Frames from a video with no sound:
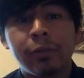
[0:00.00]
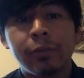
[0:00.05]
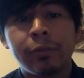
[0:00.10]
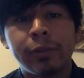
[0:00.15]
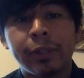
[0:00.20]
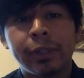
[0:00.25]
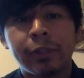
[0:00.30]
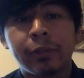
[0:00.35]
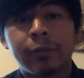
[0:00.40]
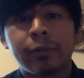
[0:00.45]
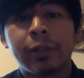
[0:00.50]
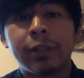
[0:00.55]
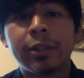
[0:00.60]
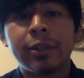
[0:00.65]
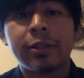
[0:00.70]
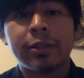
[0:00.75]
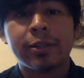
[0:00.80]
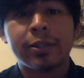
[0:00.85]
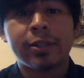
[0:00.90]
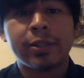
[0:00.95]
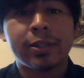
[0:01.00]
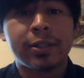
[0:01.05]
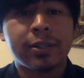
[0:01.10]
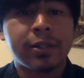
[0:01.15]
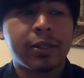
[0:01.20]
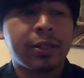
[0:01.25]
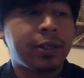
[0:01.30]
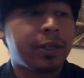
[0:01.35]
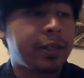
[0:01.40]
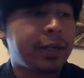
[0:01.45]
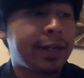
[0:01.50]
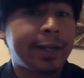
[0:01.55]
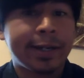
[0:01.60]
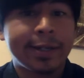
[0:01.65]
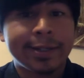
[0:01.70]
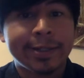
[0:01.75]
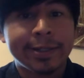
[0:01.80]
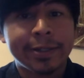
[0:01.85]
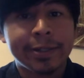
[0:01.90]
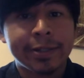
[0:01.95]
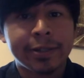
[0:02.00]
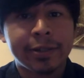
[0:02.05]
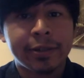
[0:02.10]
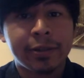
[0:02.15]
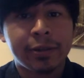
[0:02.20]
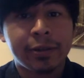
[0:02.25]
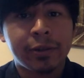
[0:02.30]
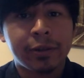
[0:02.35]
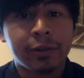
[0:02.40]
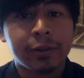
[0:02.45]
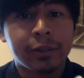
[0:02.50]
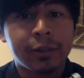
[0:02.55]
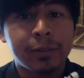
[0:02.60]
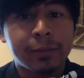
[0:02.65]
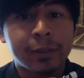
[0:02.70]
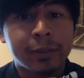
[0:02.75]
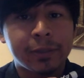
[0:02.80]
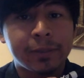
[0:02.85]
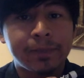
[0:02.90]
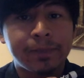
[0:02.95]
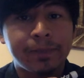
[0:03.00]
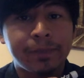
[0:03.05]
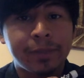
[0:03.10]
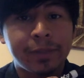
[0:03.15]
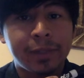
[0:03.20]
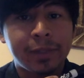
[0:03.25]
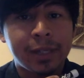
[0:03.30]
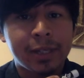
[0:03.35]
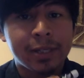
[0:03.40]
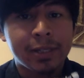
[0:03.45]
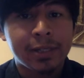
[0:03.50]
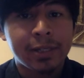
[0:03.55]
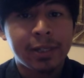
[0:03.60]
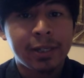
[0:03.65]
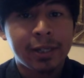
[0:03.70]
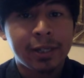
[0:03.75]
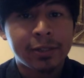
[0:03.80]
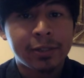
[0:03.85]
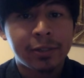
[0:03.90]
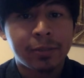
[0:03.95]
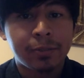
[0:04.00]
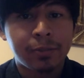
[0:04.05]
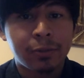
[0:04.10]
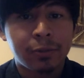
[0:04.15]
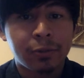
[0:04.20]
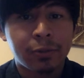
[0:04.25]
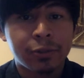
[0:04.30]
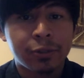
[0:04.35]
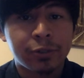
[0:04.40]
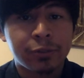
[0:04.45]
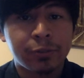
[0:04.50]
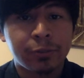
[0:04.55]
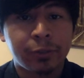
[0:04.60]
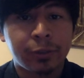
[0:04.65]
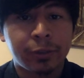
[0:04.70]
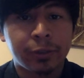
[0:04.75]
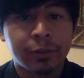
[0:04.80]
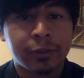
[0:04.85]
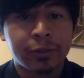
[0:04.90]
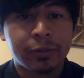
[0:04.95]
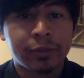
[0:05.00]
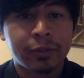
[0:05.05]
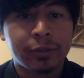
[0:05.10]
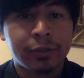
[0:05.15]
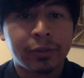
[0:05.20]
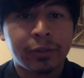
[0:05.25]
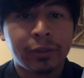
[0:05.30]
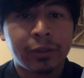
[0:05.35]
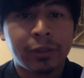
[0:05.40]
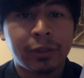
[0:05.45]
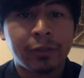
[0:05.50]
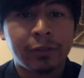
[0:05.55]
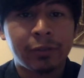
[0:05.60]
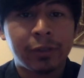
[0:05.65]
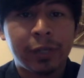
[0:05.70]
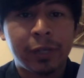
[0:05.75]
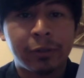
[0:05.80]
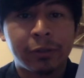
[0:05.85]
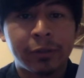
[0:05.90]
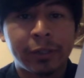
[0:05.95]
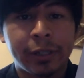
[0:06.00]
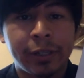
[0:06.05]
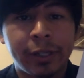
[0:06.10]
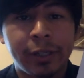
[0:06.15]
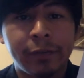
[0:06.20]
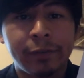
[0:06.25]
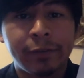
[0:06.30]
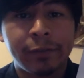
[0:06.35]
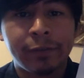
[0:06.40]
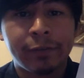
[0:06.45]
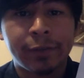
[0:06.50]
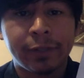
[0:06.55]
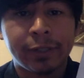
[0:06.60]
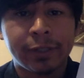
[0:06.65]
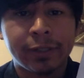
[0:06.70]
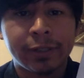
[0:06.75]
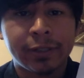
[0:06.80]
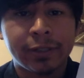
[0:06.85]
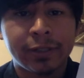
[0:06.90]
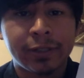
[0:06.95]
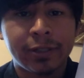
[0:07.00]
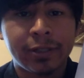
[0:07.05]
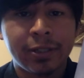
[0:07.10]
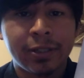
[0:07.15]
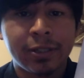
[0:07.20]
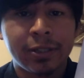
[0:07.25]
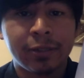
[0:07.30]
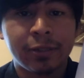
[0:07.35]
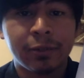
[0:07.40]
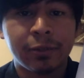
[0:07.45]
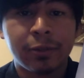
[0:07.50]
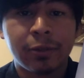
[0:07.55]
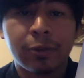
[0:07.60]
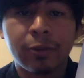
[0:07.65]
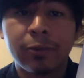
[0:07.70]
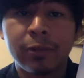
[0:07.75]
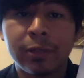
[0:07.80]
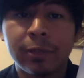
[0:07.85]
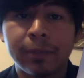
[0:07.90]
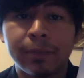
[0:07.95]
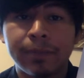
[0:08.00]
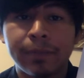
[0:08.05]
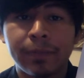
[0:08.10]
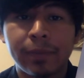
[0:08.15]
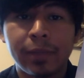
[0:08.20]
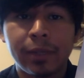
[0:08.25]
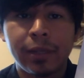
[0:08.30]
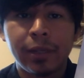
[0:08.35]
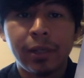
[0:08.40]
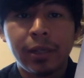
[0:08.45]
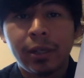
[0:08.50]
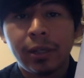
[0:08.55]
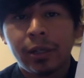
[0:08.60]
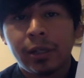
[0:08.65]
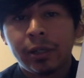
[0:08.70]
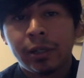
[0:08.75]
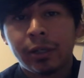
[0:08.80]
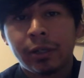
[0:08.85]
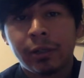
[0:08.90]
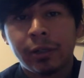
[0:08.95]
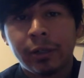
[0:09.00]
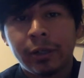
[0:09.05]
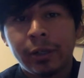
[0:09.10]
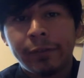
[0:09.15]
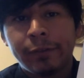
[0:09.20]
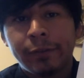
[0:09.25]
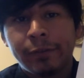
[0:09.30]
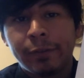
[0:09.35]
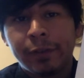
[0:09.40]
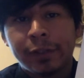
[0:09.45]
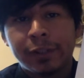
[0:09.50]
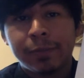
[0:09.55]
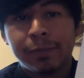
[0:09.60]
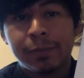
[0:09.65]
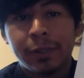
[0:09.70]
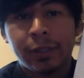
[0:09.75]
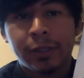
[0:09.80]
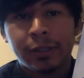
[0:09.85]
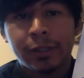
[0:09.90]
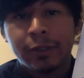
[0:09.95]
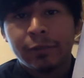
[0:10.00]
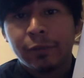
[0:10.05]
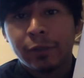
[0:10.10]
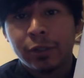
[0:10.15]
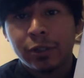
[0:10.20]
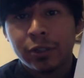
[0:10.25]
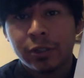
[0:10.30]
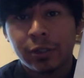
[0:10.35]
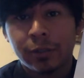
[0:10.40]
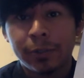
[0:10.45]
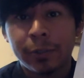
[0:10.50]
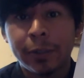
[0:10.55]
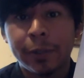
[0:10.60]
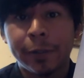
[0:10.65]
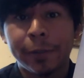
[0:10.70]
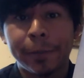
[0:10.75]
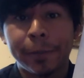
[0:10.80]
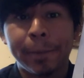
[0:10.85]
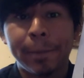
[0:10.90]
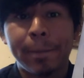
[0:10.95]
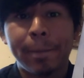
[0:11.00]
We can write this as the limit as x approaches 1 of our f of x is equal to 3. Our f of x being this function up here.